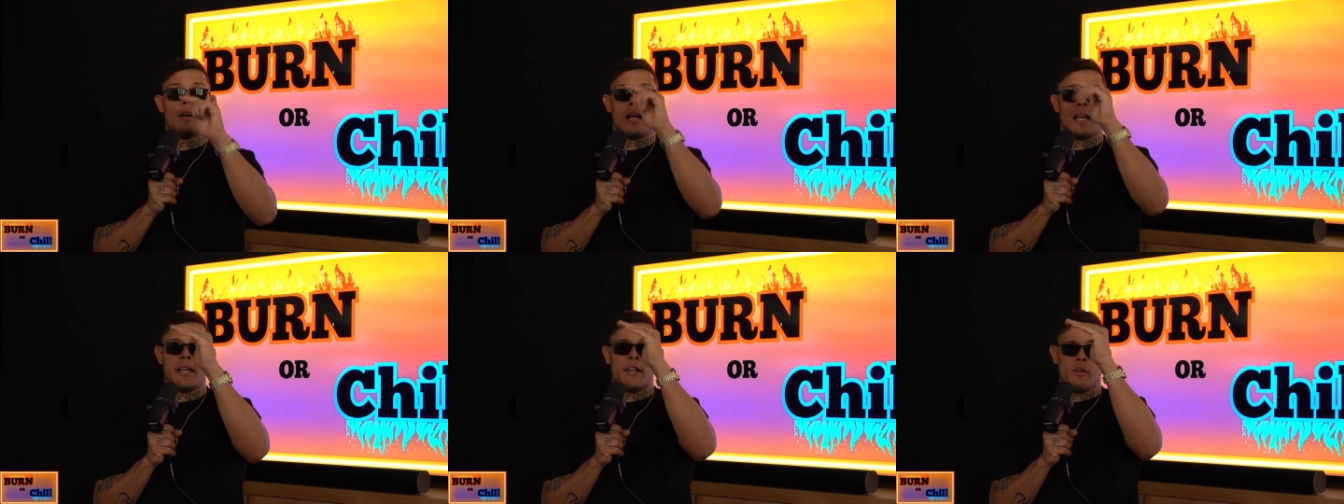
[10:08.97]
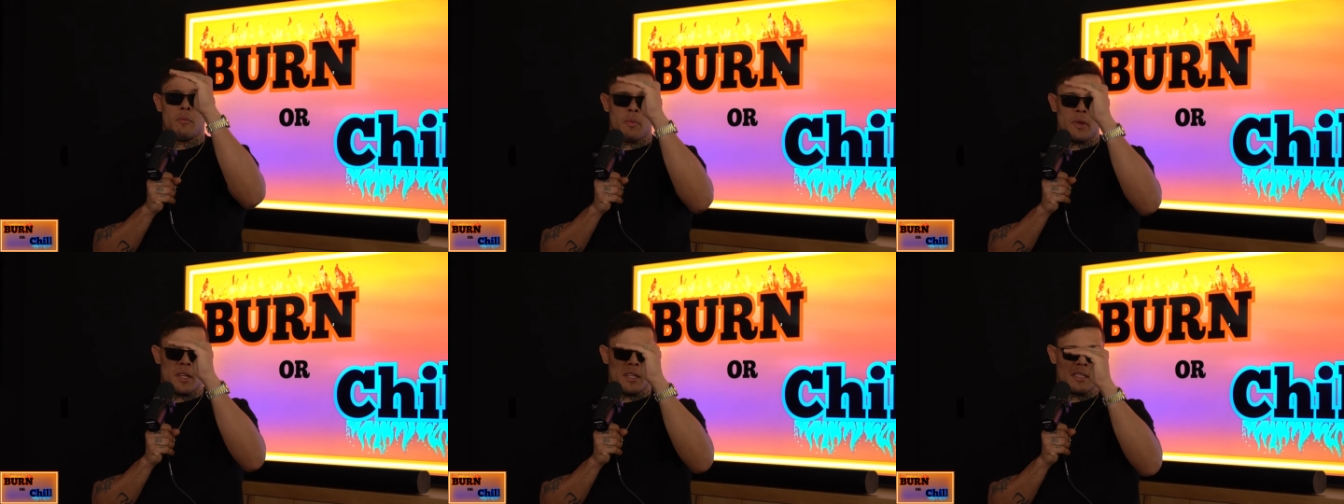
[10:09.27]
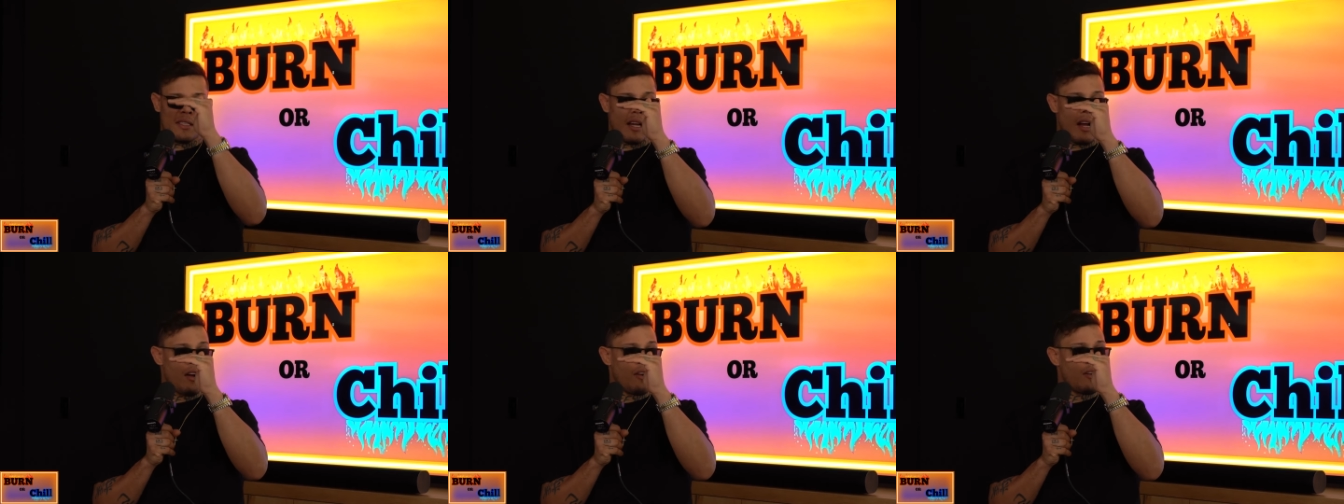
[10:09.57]
a little
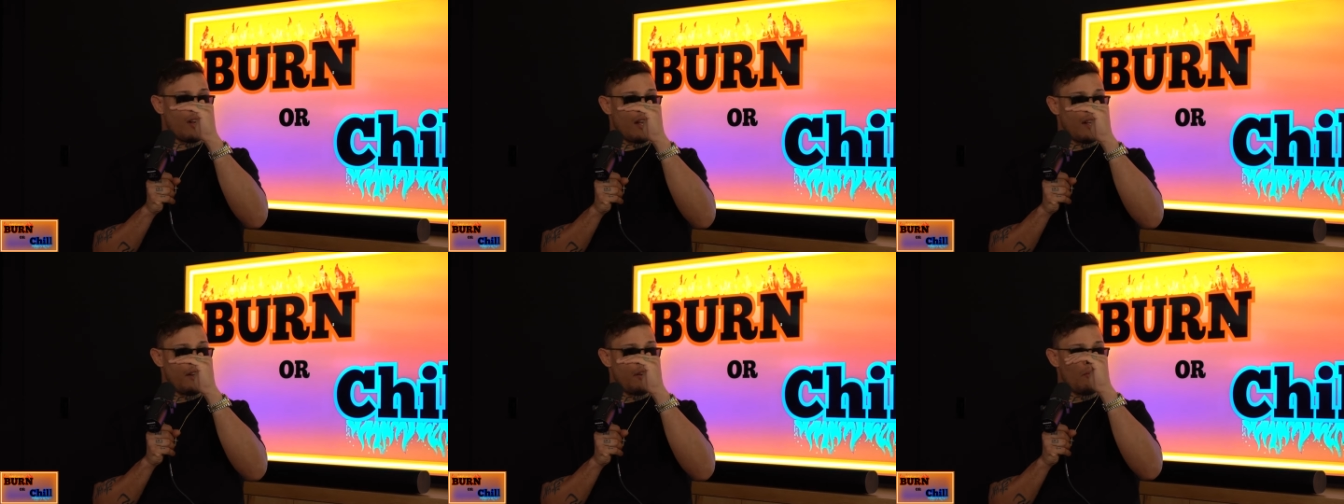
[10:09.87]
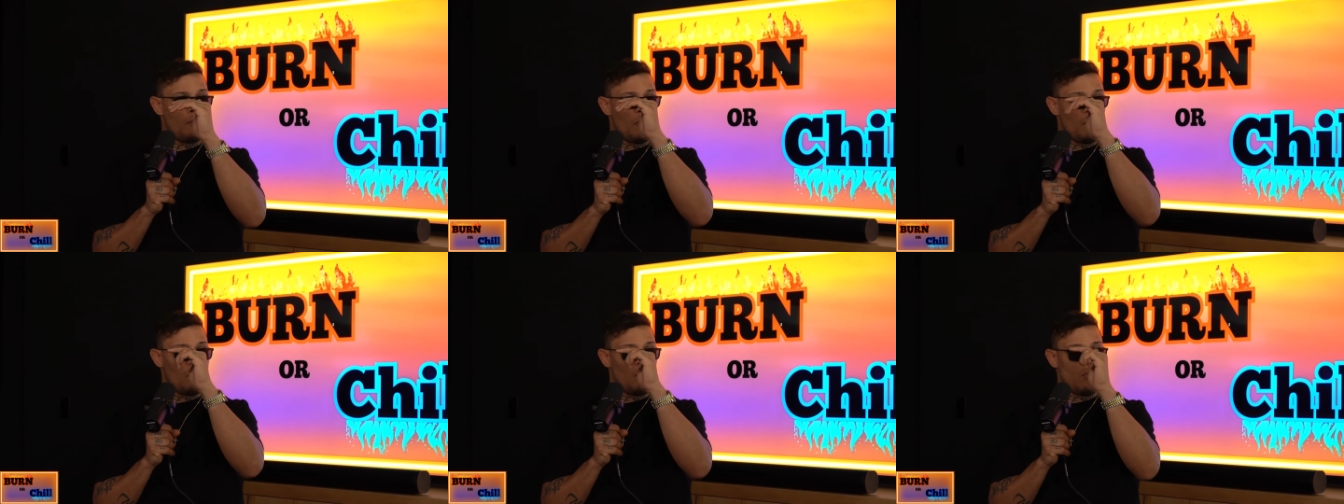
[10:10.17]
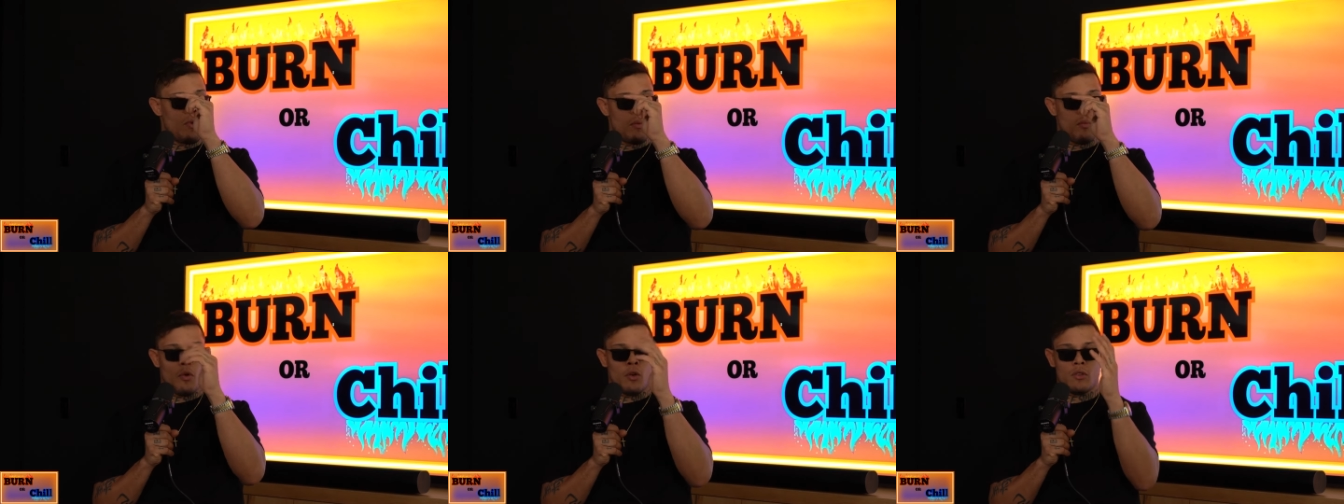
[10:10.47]
bit down, a little bit
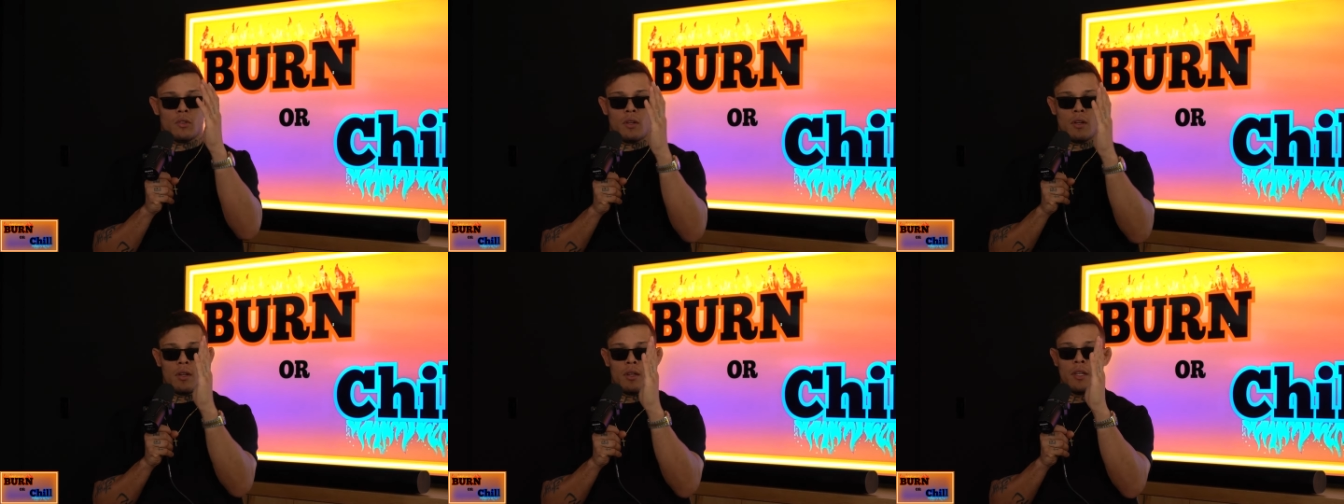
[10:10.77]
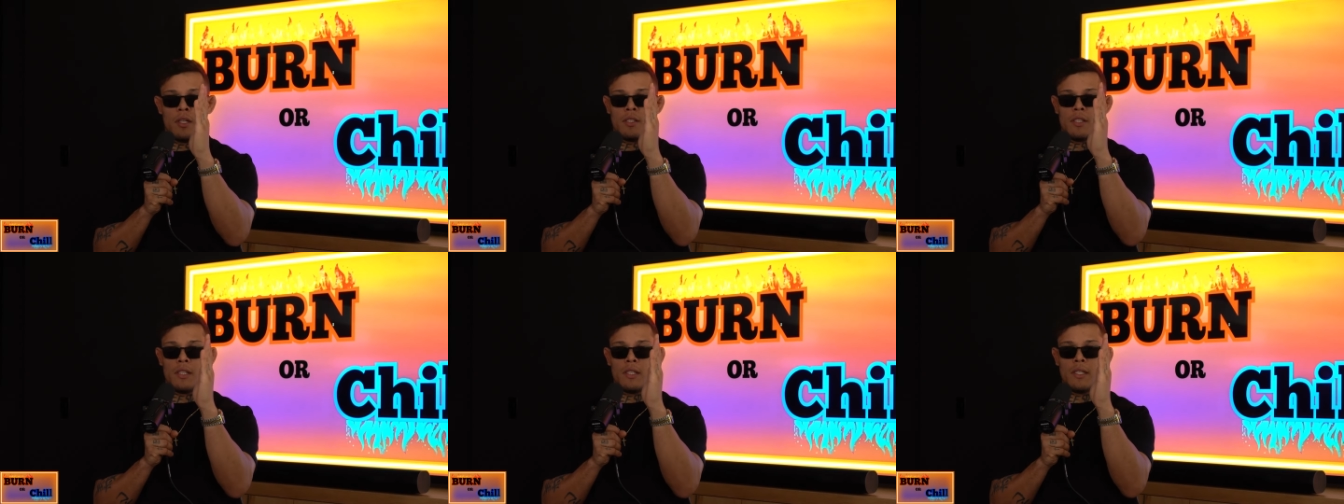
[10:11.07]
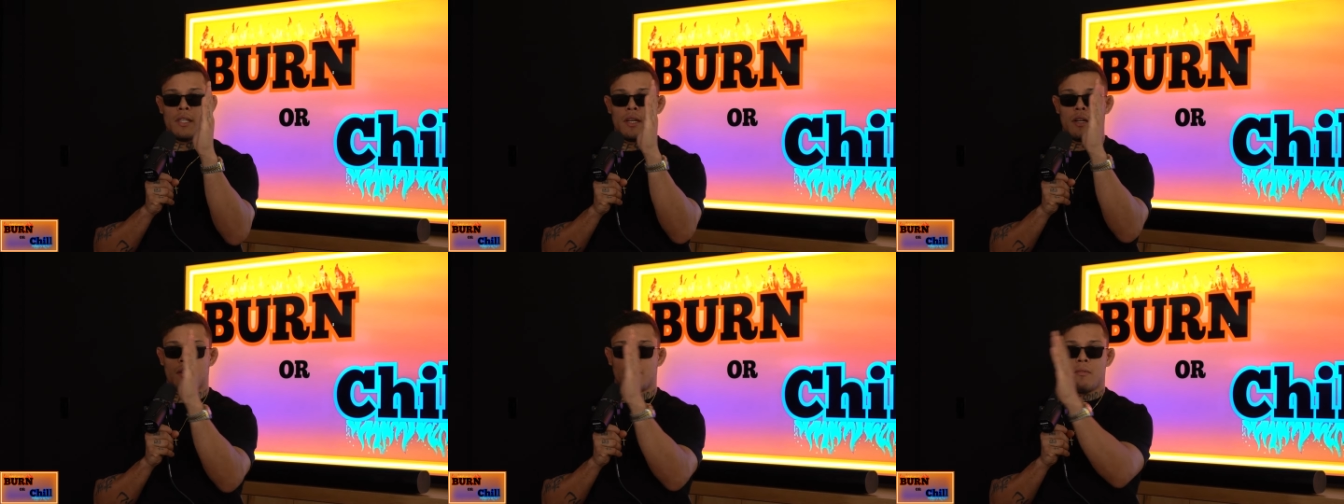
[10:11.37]
one more it's
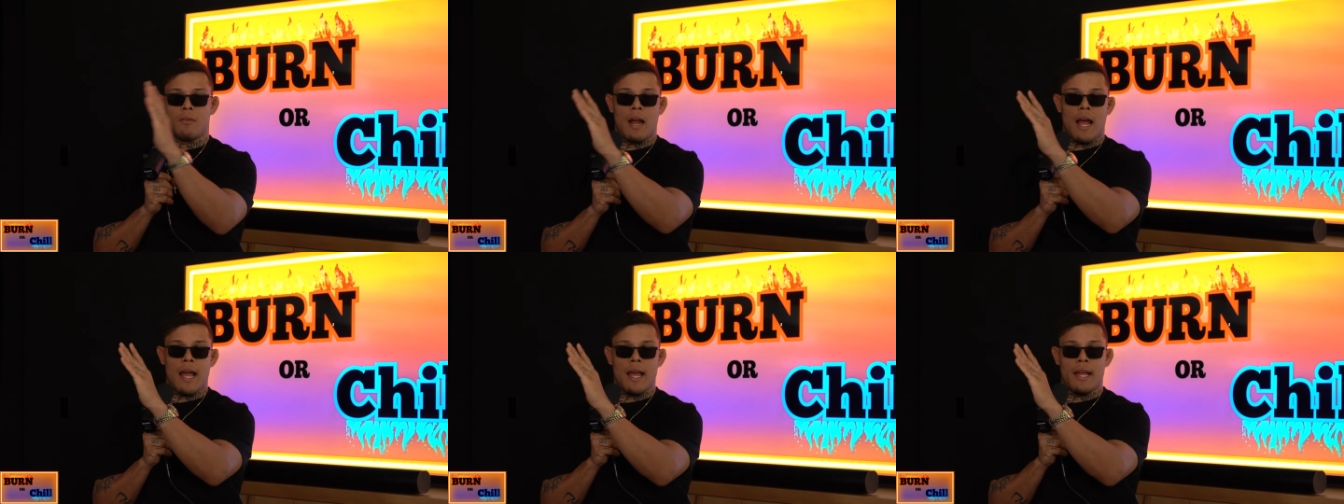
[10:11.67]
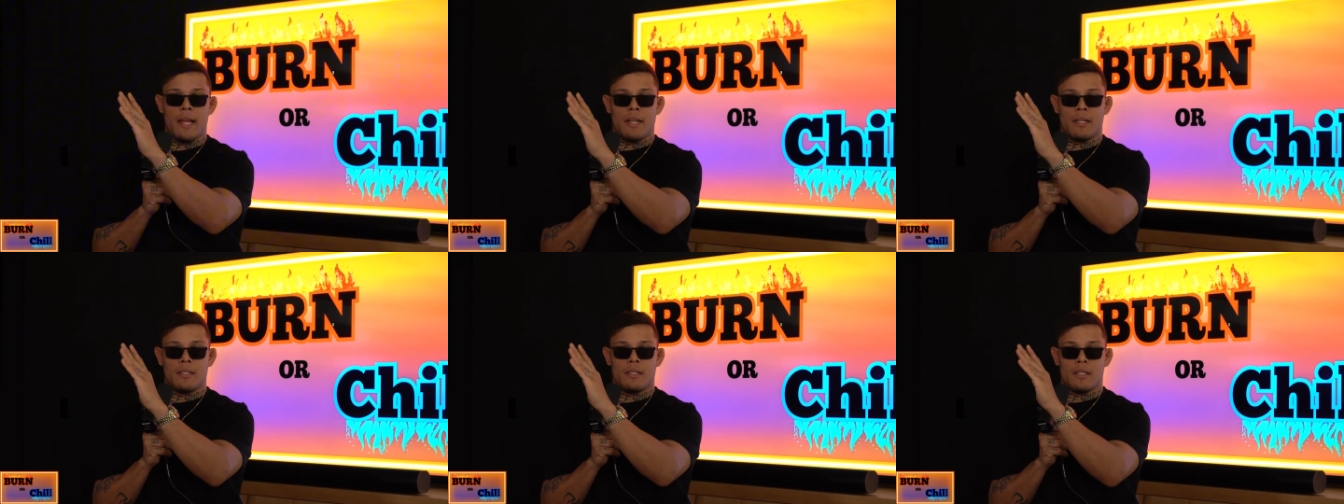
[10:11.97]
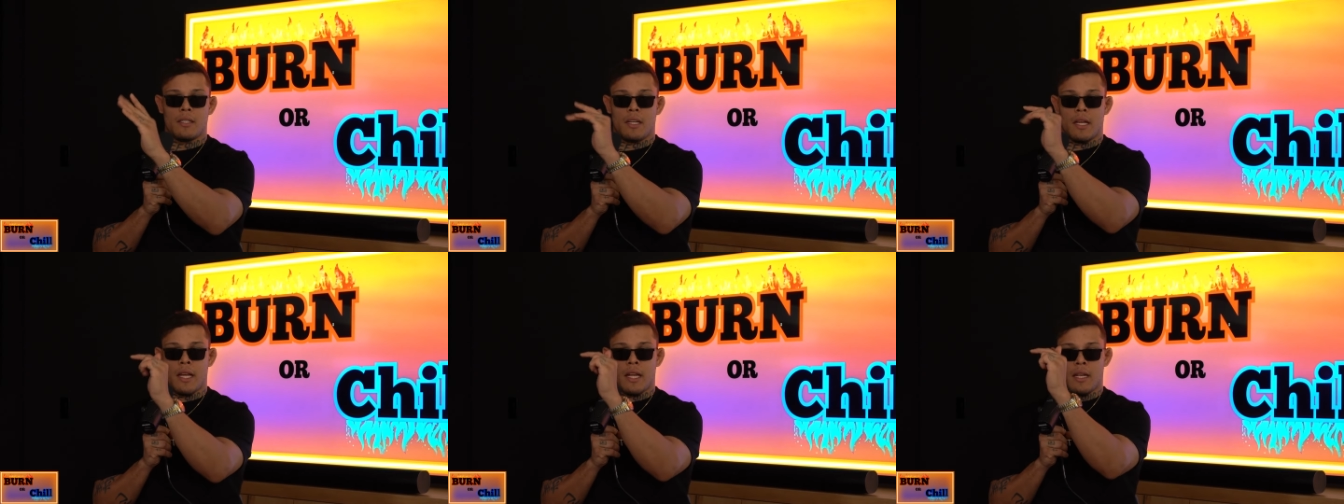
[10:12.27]
in the right yeah.